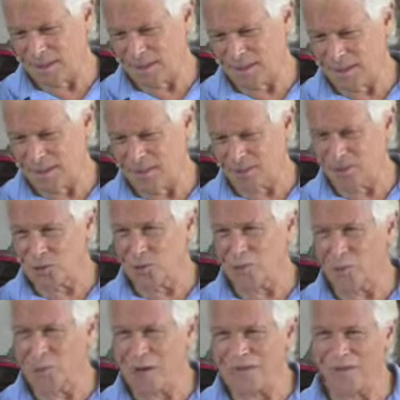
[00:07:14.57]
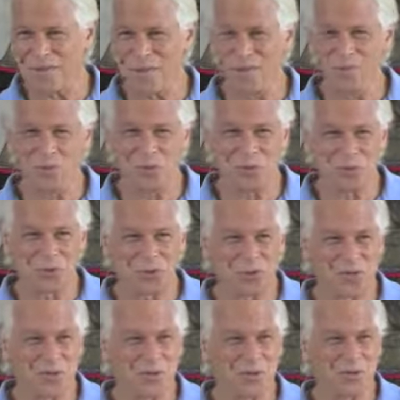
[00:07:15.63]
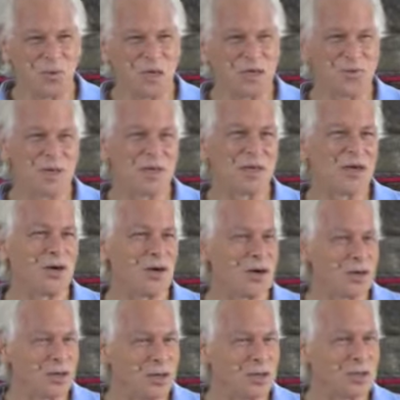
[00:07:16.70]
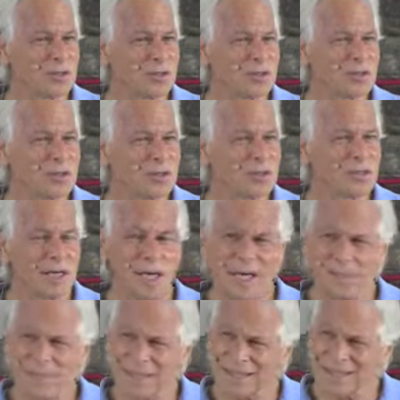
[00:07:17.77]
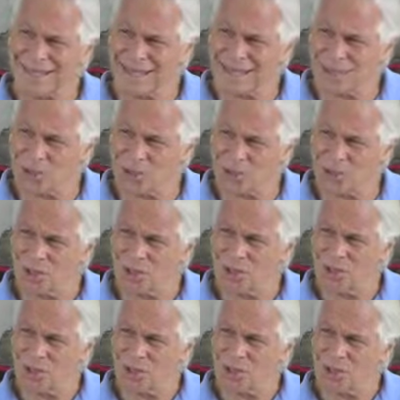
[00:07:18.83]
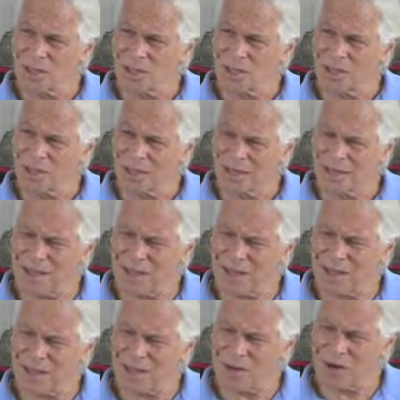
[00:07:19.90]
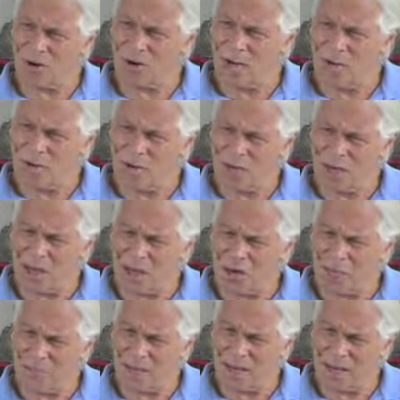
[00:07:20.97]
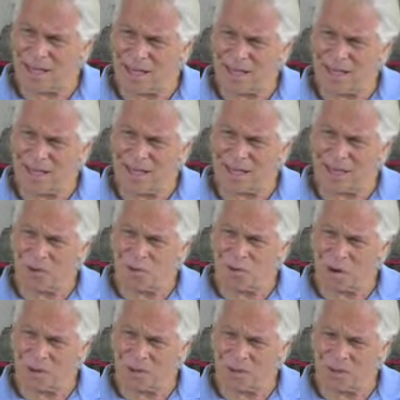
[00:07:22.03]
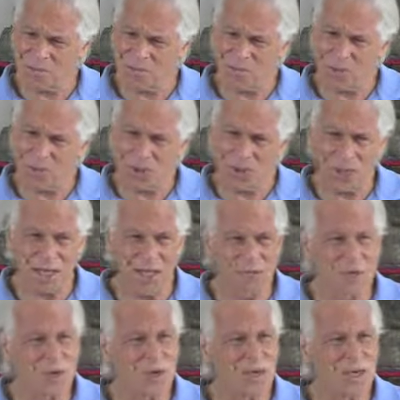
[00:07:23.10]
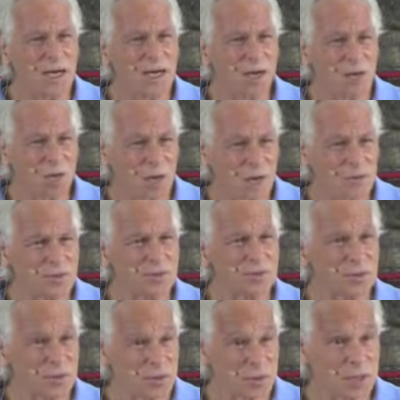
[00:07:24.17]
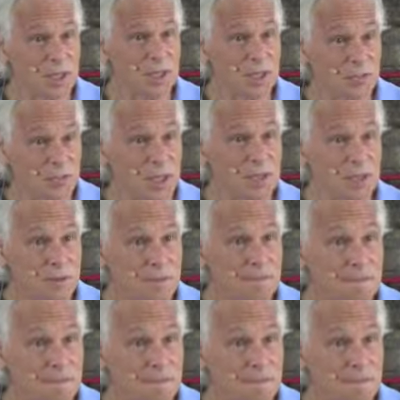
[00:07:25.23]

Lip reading: and I just want them to stay the way they are. I am attached. They are mine, and I want them to stay the way I want them to stay. Right?